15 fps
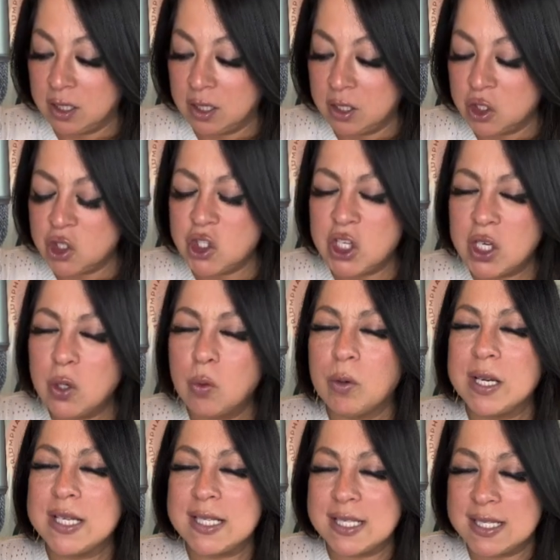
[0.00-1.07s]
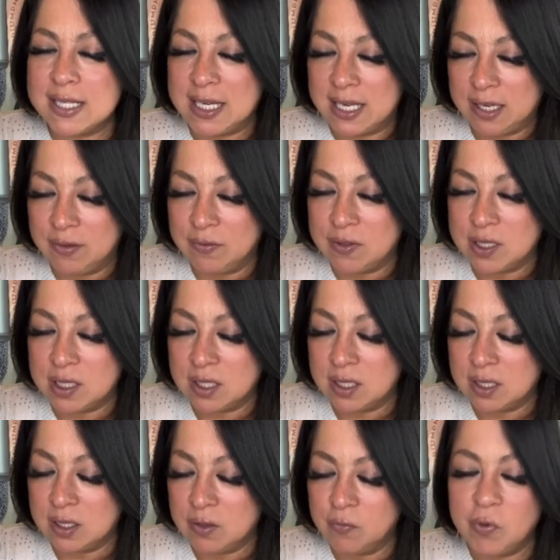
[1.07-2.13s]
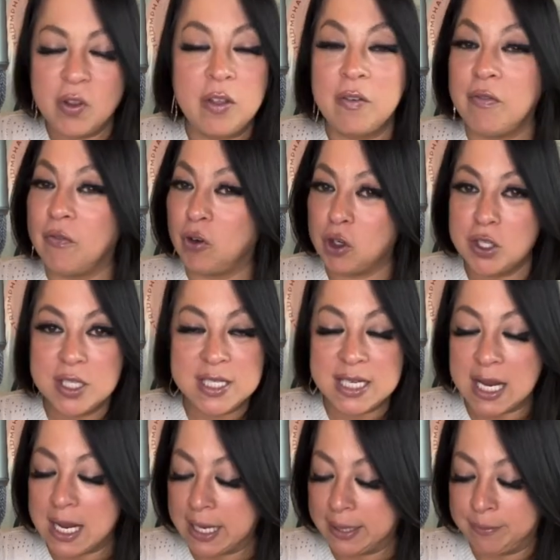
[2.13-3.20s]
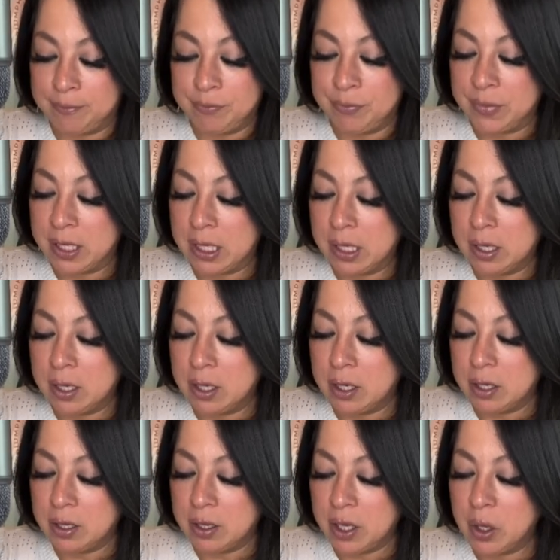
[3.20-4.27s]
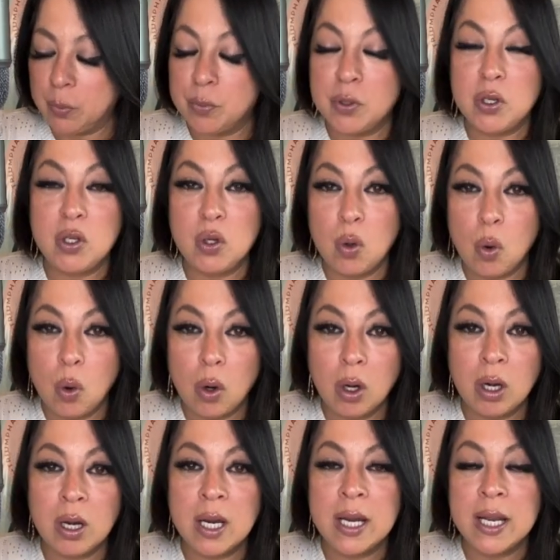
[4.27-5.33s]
She received, for the first time, a pure